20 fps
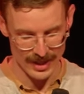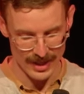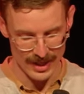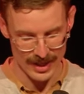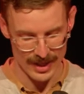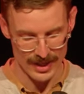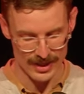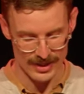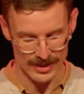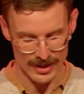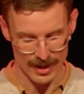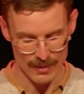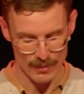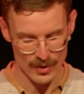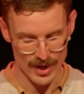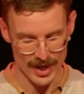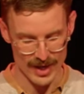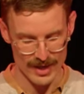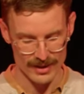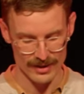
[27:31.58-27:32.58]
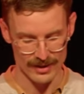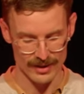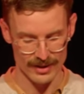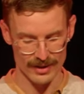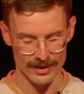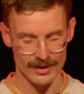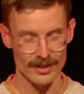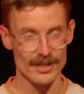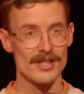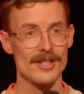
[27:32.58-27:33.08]
in some way,
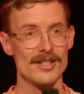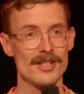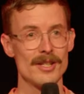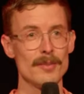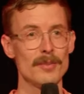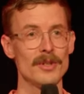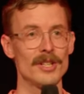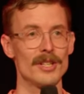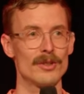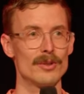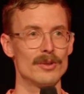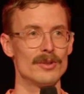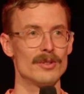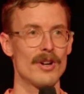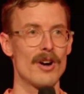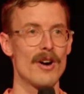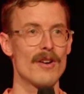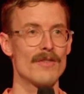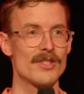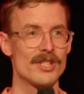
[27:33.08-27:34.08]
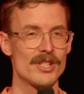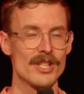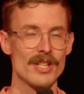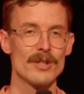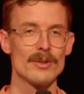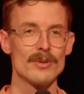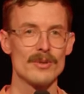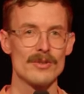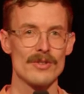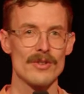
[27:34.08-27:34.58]
the siblinghood of
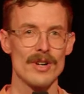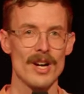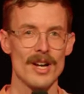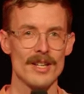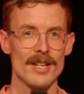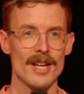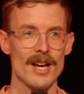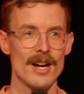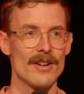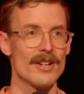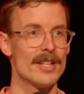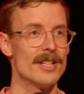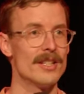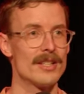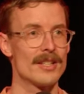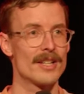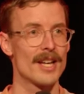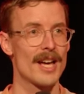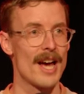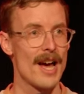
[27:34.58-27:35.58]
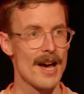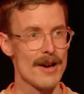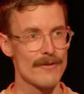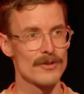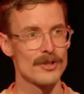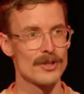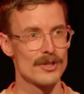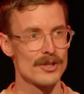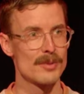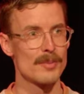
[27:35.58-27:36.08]
singles right now, in that they have
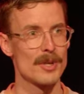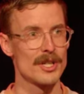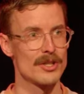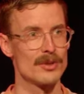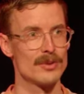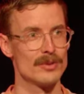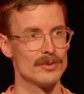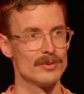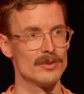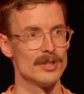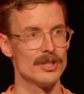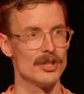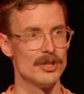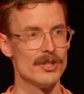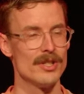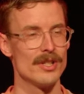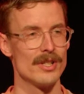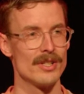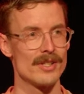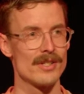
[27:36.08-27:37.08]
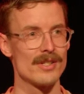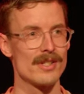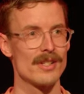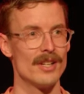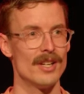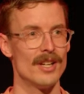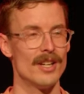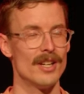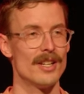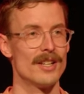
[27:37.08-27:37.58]
no special unions,
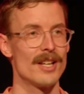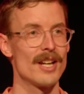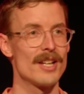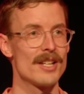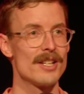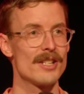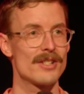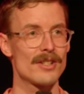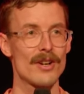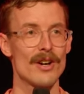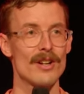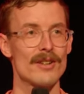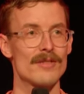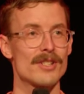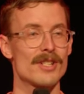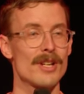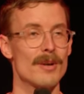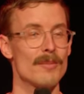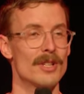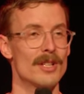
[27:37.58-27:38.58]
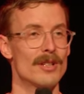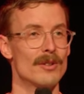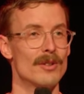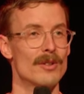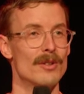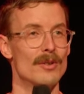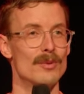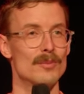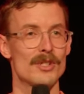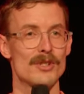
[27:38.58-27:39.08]
that is kind of something
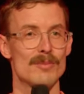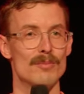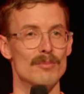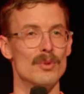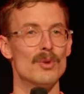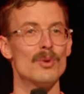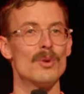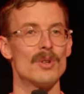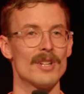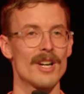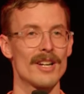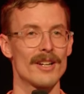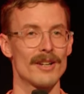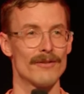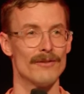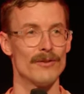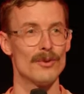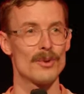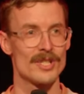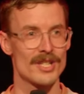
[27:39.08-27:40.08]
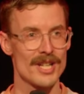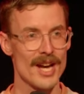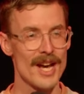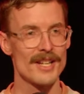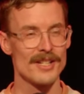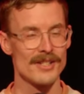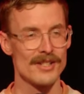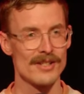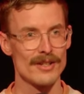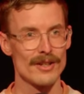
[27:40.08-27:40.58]
almost more like a
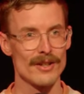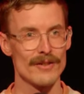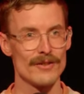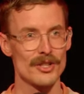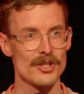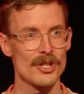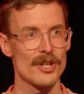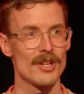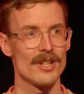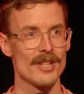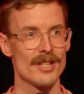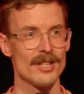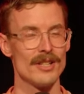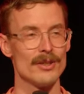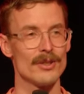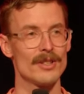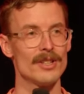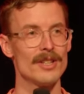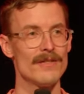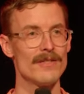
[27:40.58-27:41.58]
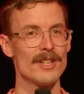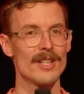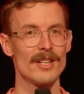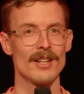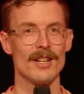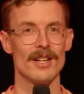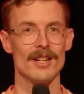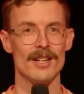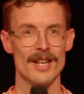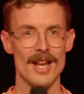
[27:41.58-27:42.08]
foretaste of eternity. You're
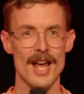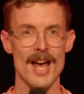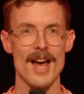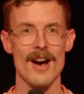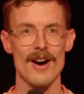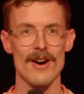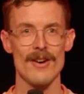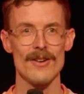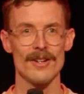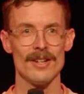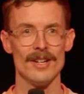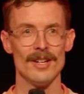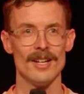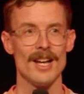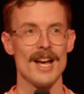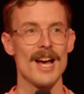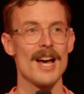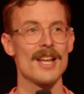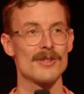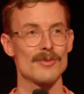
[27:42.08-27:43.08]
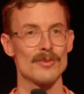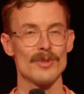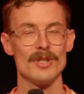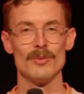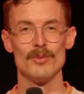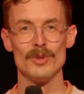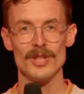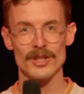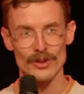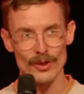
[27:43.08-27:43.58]
living now as we
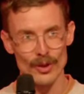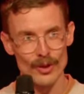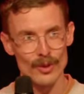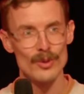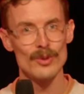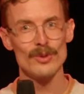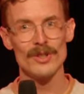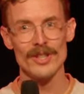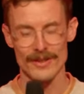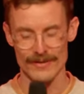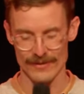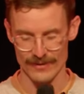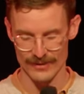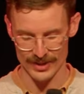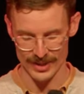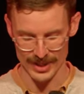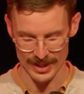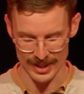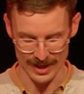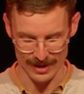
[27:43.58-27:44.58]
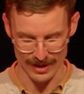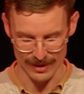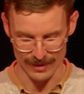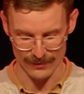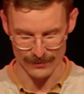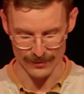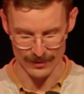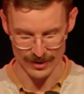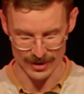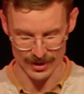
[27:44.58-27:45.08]
will all live together
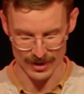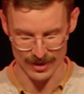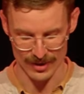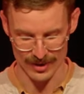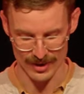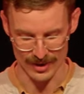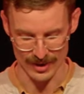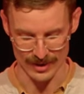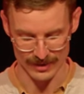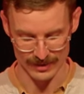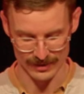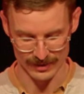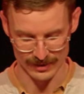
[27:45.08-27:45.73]
for eternity.